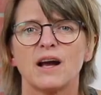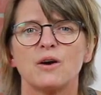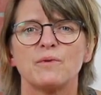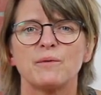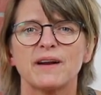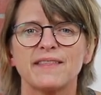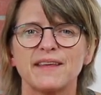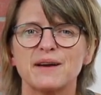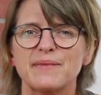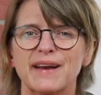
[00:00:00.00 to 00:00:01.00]
We want to
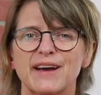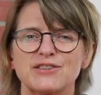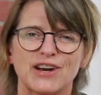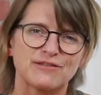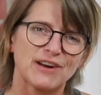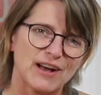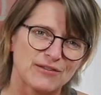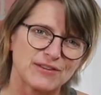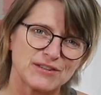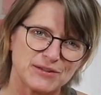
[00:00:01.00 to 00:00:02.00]
think about our general
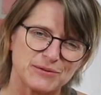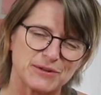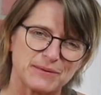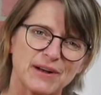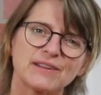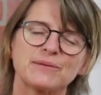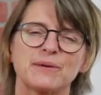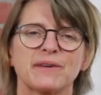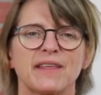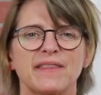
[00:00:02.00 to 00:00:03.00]
health as usual.
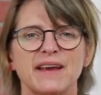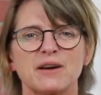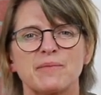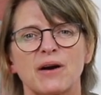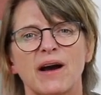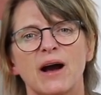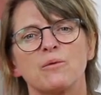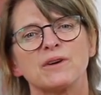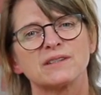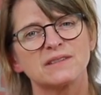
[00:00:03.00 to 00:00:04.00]
We want to think about how
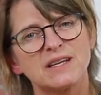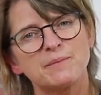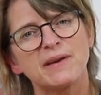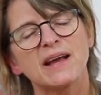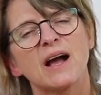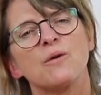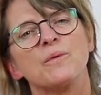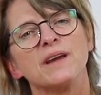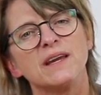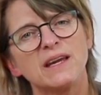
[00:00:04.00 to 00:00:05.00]
we're sleeping, how
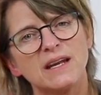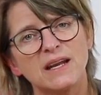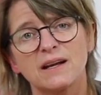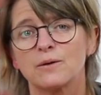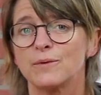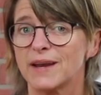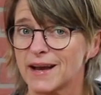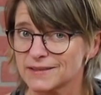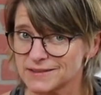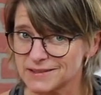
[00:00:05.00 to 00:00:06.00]
we're eating, are we
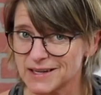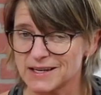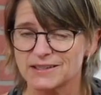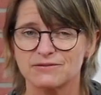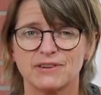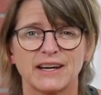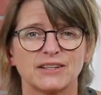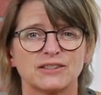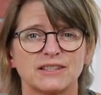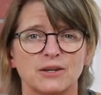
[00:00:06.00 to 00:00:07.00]
exercising
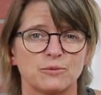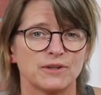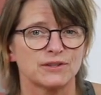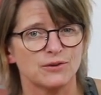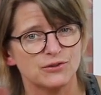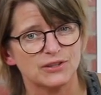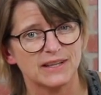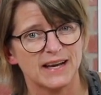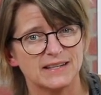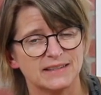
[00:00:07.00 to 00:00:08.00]
regularly, are we
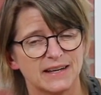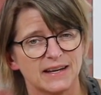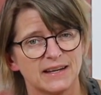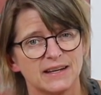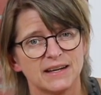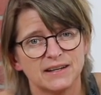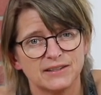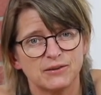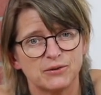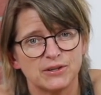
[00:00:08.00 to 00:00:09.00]
socializing, and
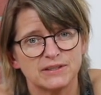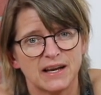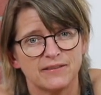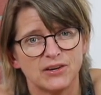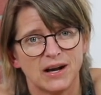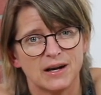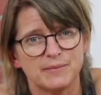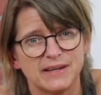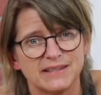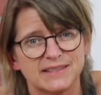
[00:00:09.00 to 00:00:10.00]
of course, have your
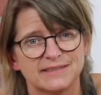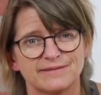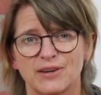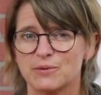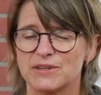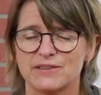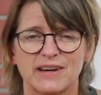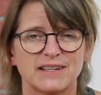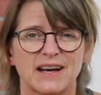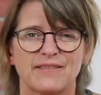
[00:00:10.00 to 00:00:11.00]
hobbies. Always
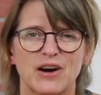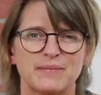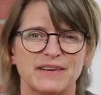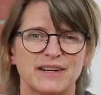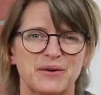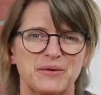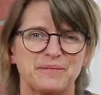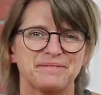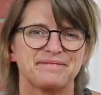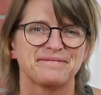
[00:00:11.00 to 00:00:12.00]
great to have hobbies at
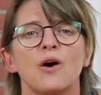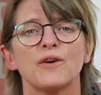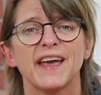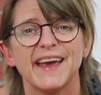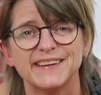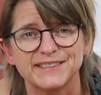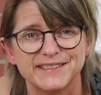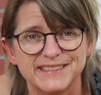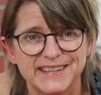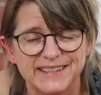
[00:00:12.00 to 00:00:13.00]
home. Okay, so
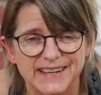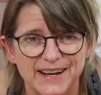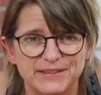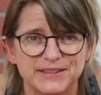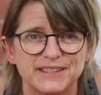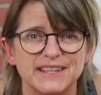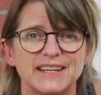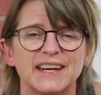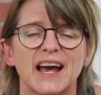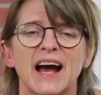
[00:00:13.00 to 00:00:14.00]
let's get down to
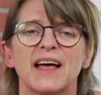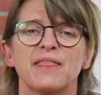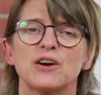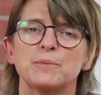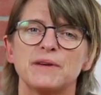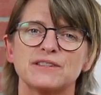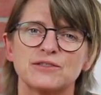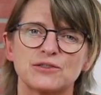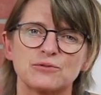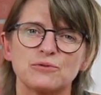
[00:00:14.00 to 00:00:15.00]
the therapies
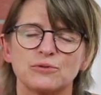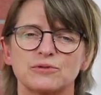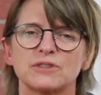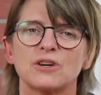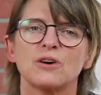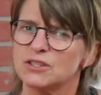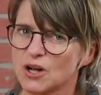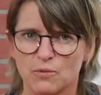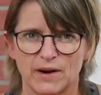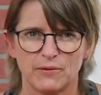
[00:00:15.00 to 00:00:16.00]
and tools. You
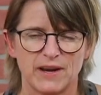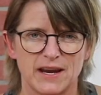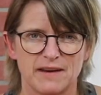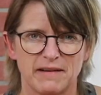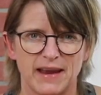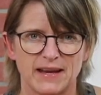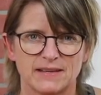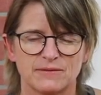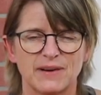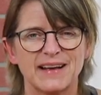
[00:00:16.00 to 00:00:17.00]
don't want to wear your hearing
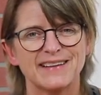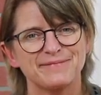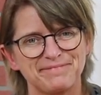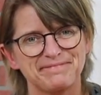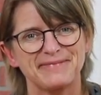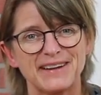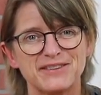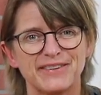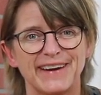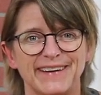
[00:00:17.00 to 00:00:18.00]
aids. Well, that's
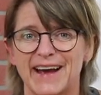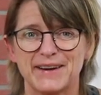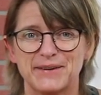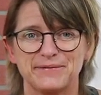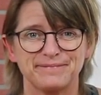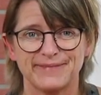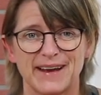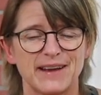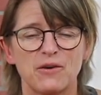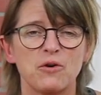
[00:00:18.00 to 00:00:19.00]
great. I don't.
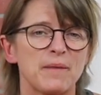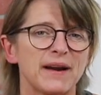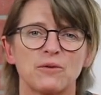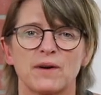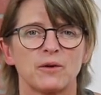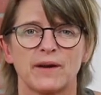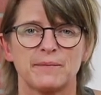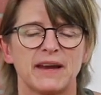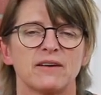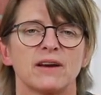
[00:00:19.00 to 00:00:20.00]
At home, I don't want to wear
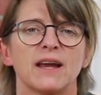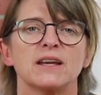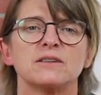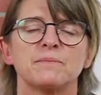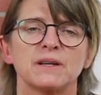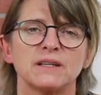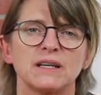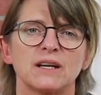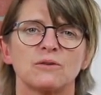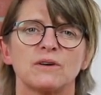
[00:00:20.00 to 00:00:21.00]
my hearing aids. But,
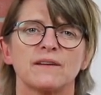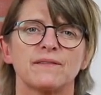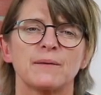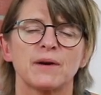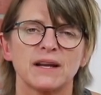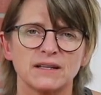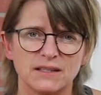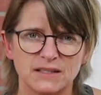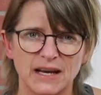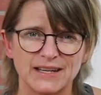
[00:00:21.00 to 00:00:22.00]
you know, if I'm going to
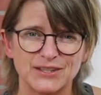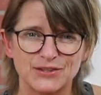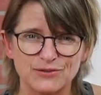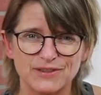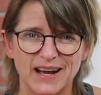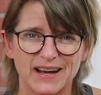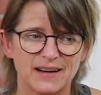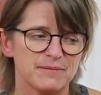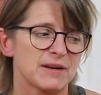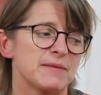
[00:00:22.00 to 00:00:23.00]
decide to do that,
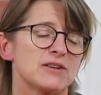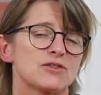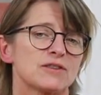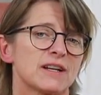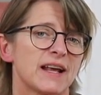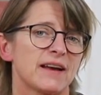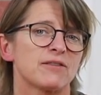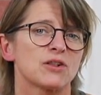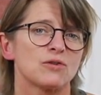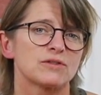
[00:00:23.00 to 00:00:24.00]
I'm going to make sure that I
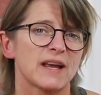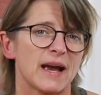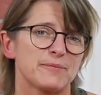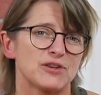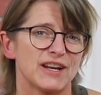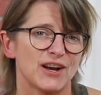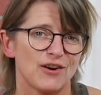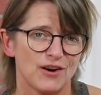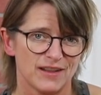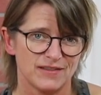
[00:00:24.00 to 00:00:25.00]
have closed captioning
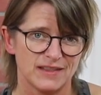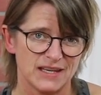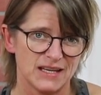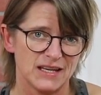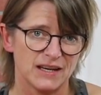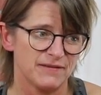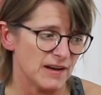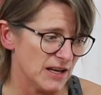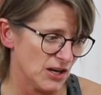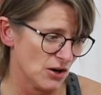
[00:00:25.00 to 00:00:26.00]
on the
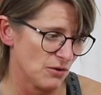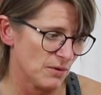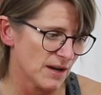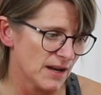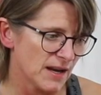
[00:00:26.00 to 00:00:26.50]
video.